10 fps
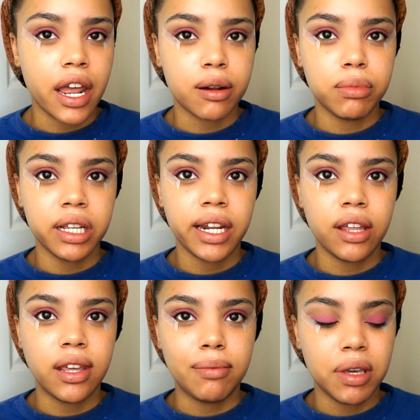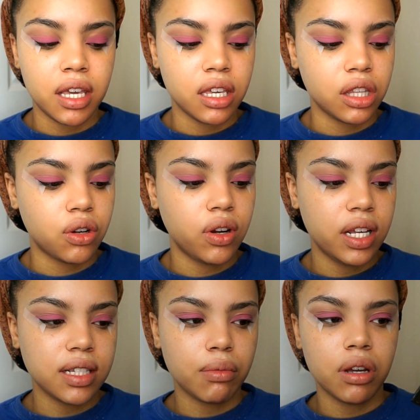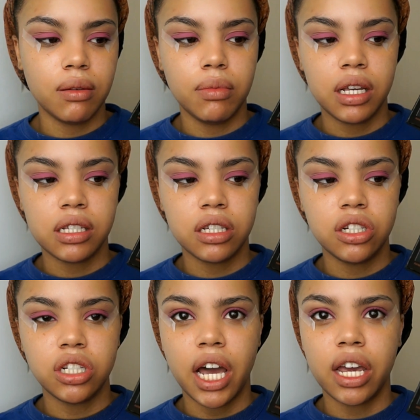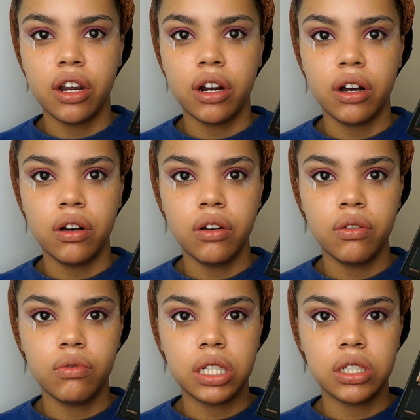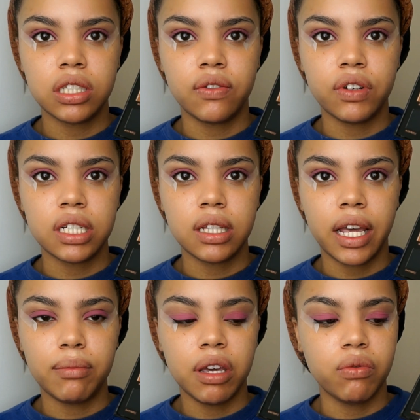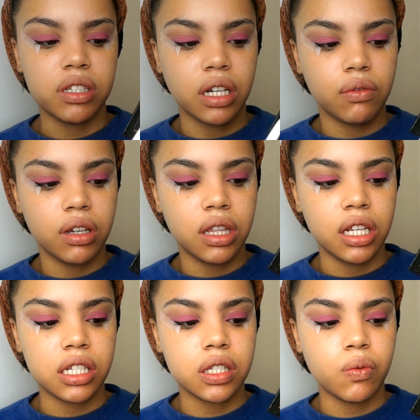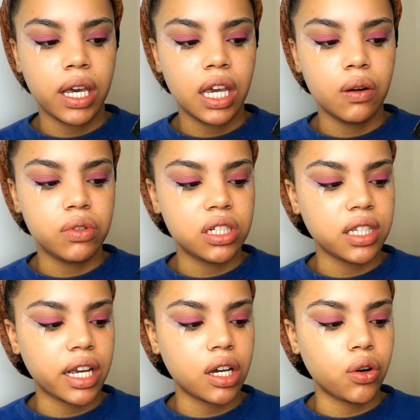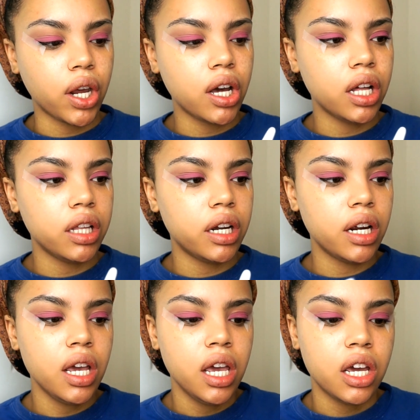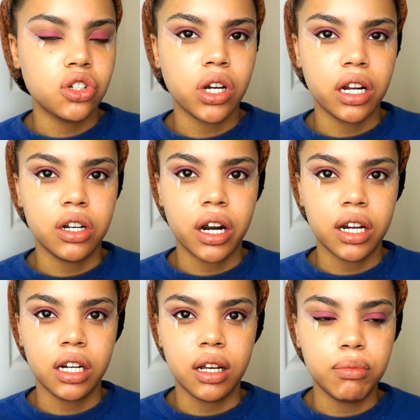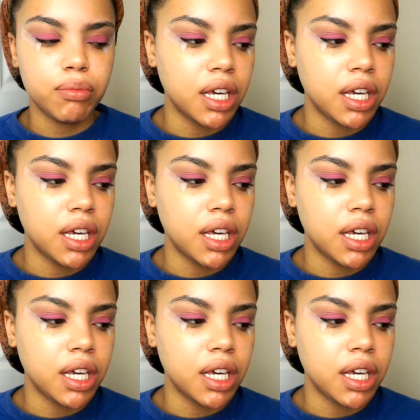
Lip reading: Now to blend out that pink in the crease, I'm going to mix Shy Girl, which is the first light pink we started with, and Suede, which is like a gray color, and try to darken it up a